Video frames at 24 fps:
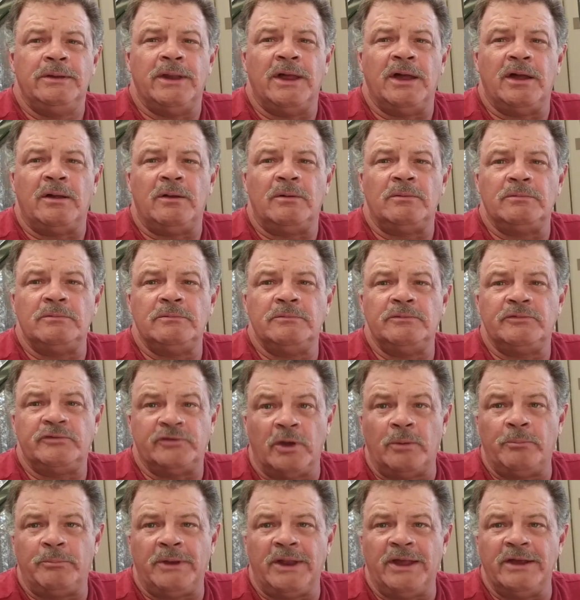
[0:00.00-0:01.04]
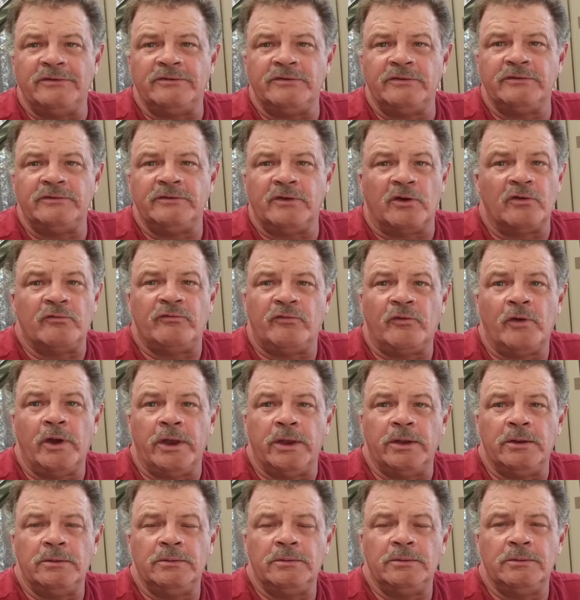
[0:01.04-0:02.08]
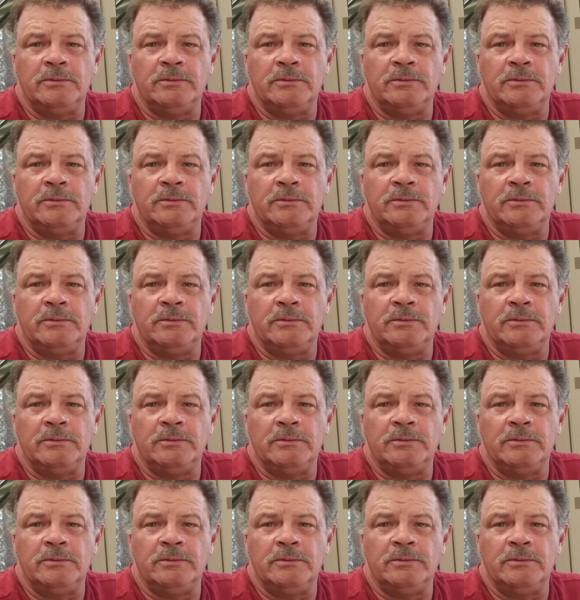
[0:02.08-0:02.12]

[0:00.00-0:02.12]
Now, some places are free.